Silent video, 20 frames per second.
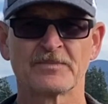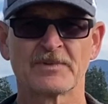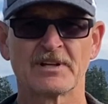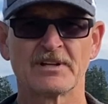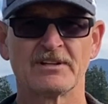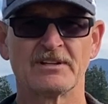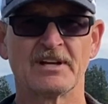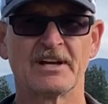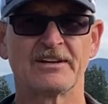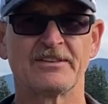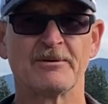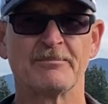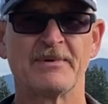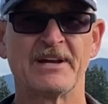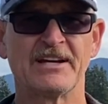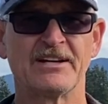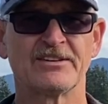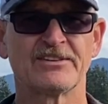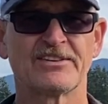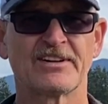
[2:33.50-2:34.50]
you had the
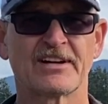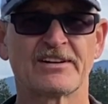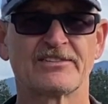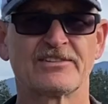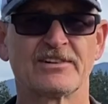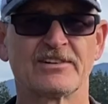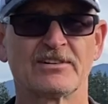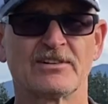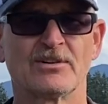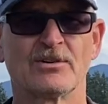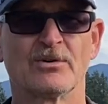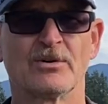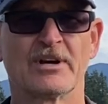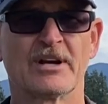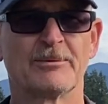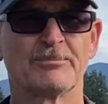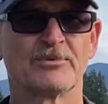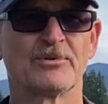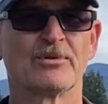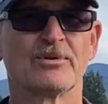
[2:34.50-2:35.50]
main section going
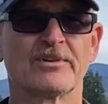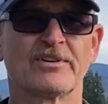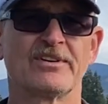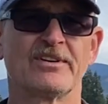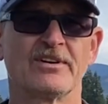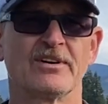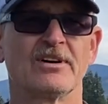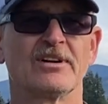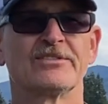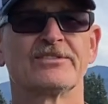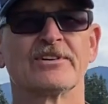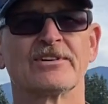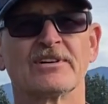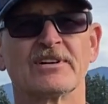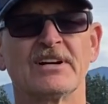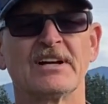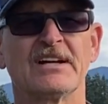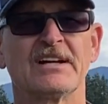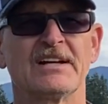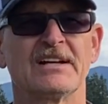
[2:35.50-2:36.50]
up towards the altar,
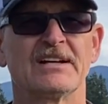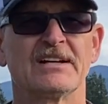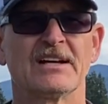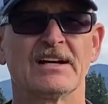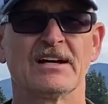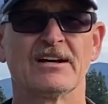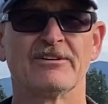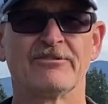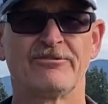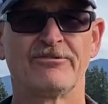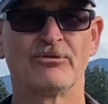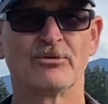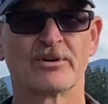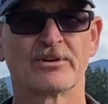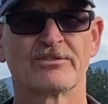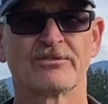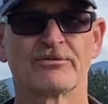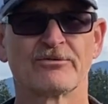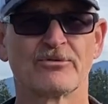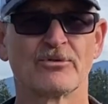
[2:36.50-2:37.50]

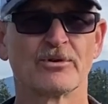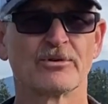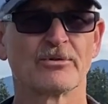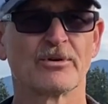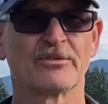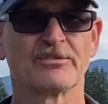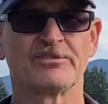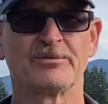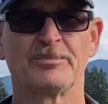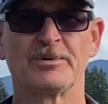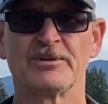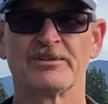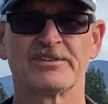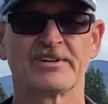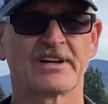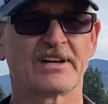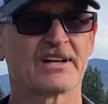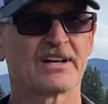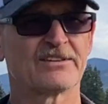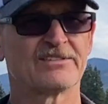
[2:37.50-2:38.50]
four rows of pews,
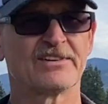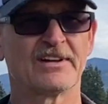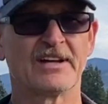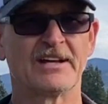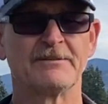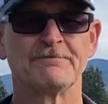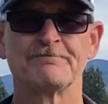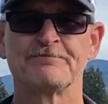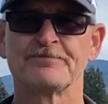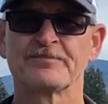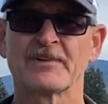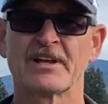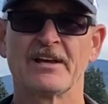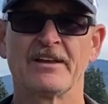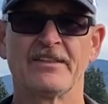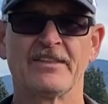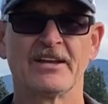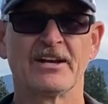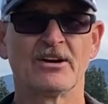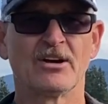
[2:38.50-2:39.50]
like I said.
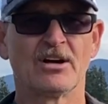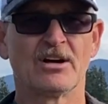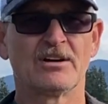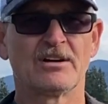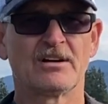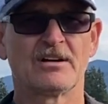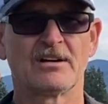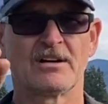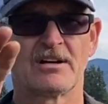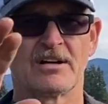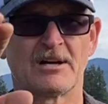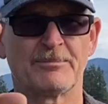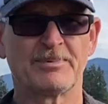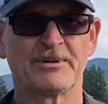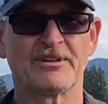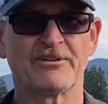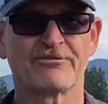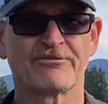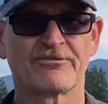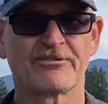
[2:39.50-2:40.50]
And then up at
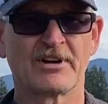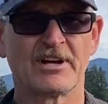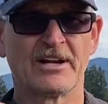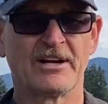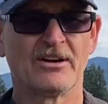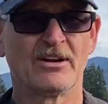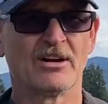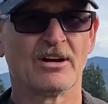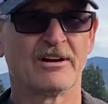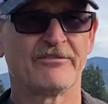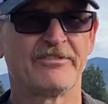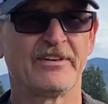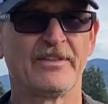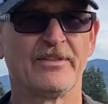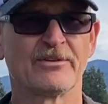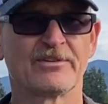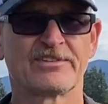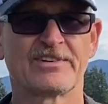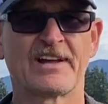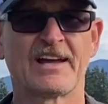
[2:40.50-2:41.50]
the front, off either
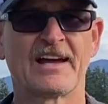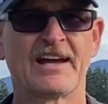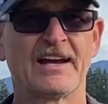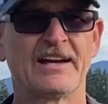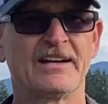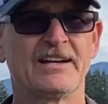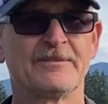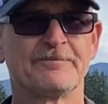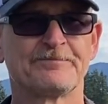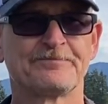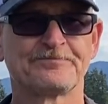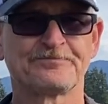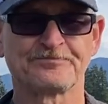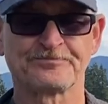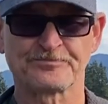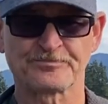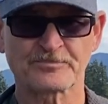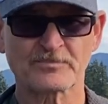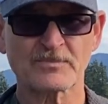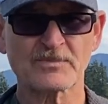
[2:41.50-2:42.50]
side,
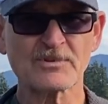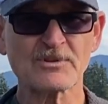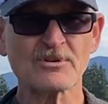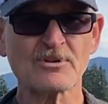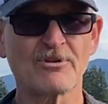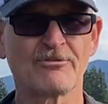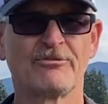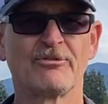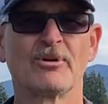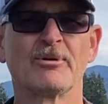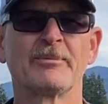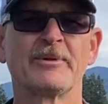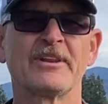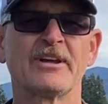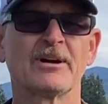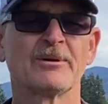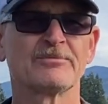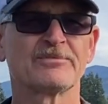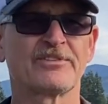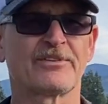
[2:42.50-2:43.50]
forming the
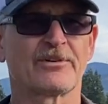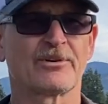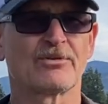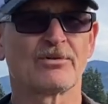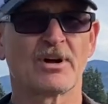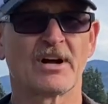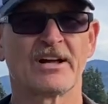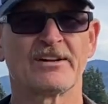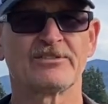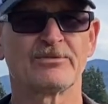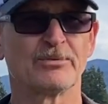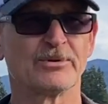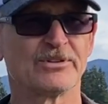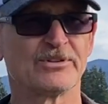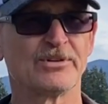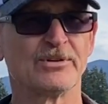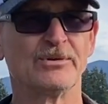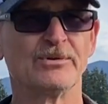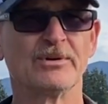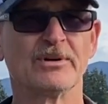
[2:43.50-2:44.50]
arms of the cross, were
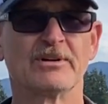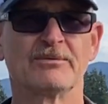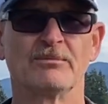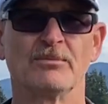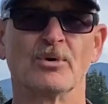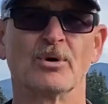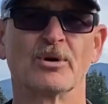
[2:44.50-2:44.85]
2 more